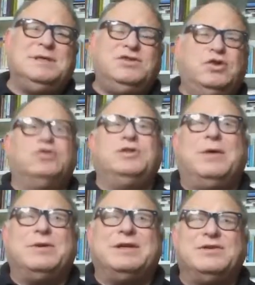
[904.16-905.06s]
social
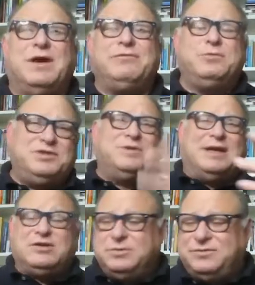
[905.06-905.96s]
networking software. This was
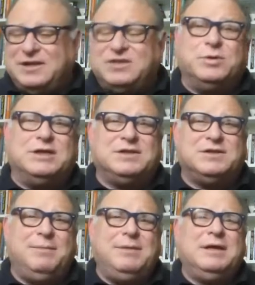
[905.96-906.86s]
actually with Facebook at the
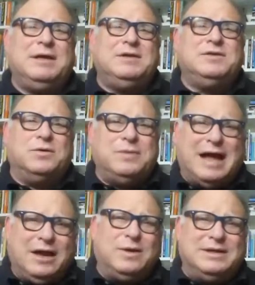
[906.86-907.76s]
time. So
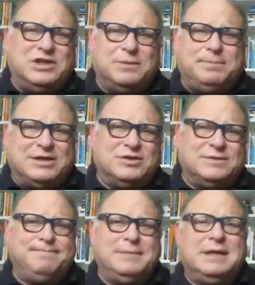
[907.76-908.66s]
how do I share a picture?
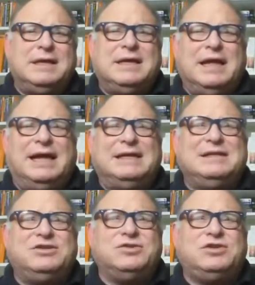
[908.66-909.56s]

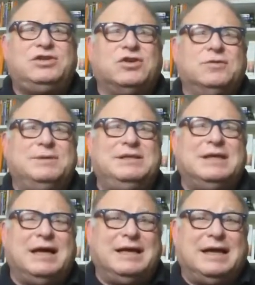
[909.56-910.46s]
And so she showed me
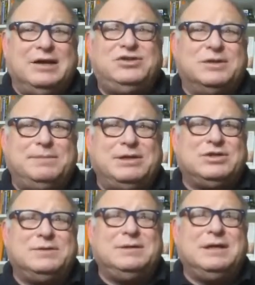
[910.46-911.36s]
how to share a
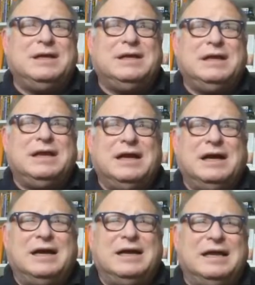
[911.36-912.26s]
picture.
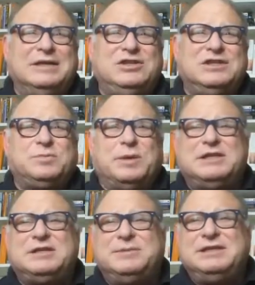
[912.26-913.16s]
And she explained
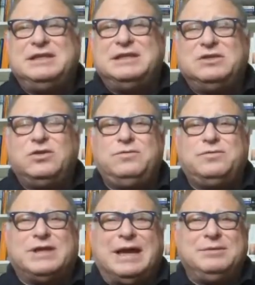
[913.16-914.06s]
it to me in her own
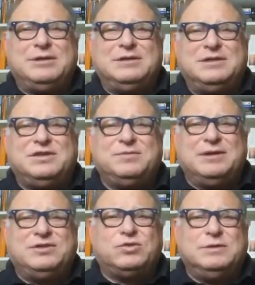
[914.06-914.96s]
vocabulary. This is my
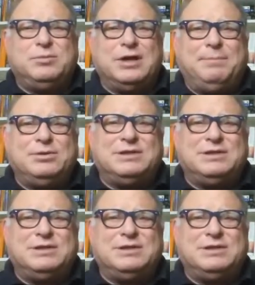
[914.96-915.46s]
storyboard I put